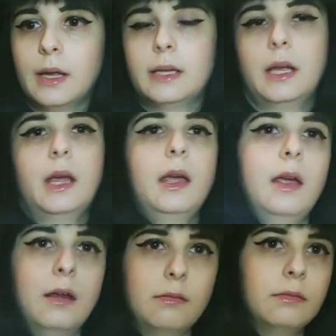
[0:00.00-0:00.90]
like
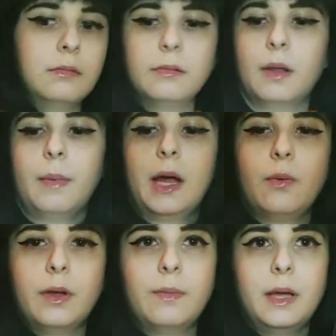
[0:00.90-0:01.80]
taking the mic
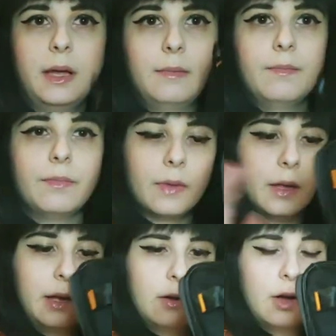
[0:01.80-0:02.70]
with me,
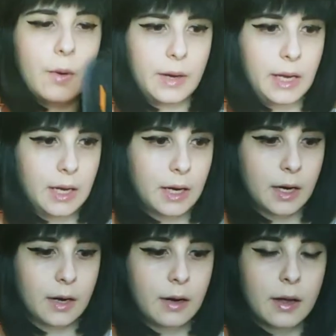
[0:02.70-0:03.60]
I go in
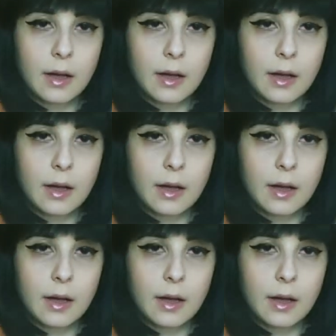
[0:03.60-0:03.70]
here.